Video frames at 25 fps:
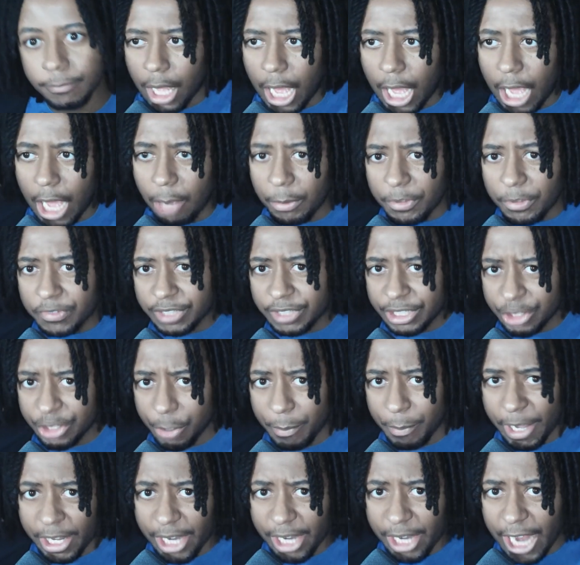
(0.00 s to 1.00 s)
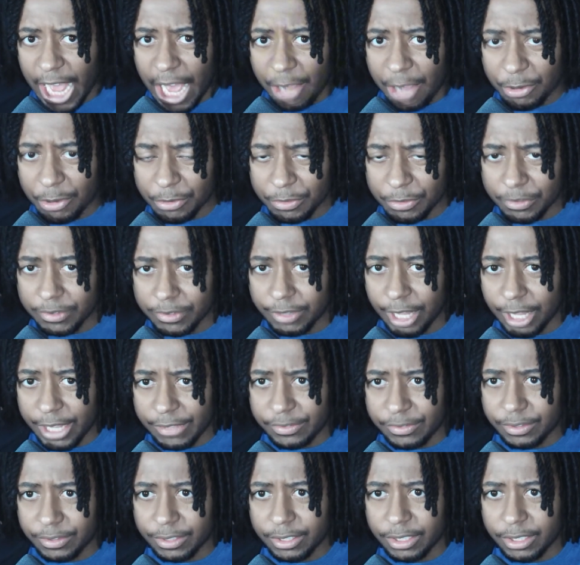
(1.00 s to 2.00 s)
I would say no matter how you
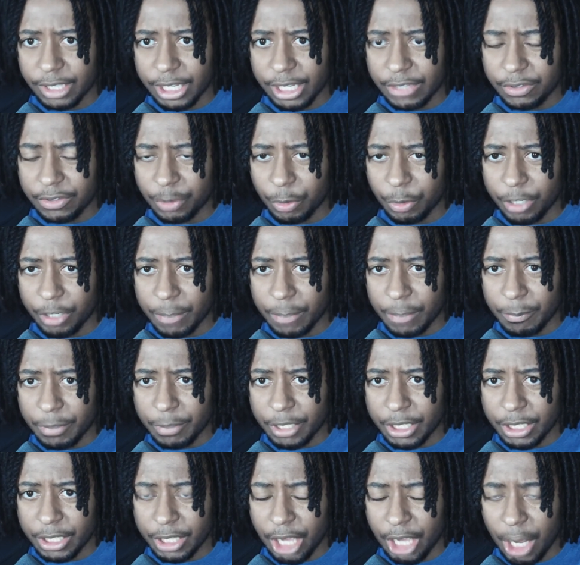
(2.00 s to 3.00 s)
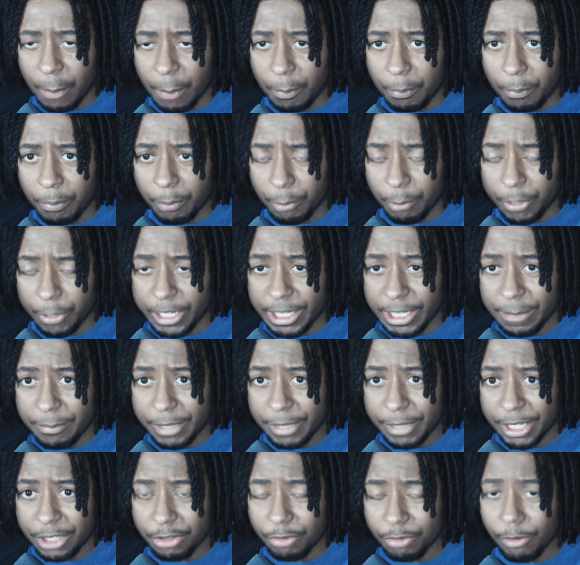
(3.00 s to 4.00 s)
slice it, it's going to be a pretty
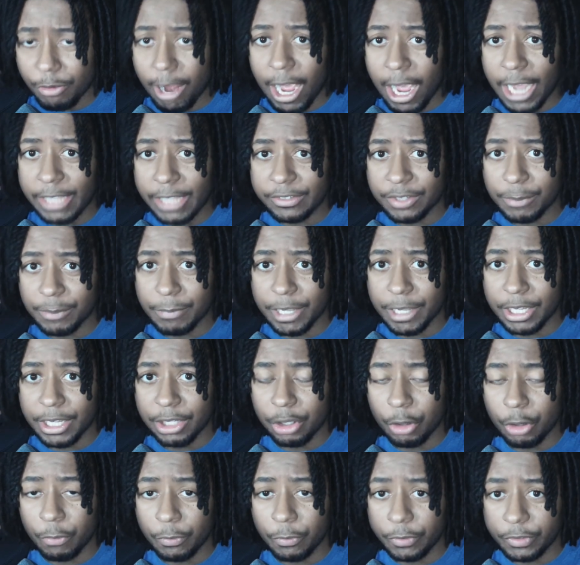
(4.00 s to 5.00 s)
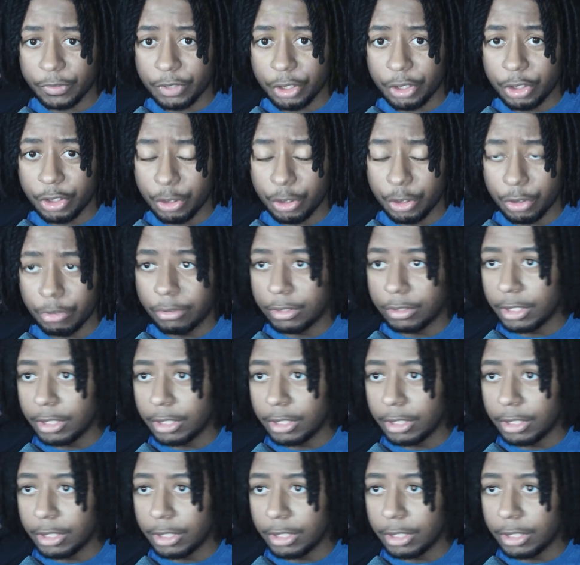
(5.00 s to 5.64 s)
big grind to make it over to goon.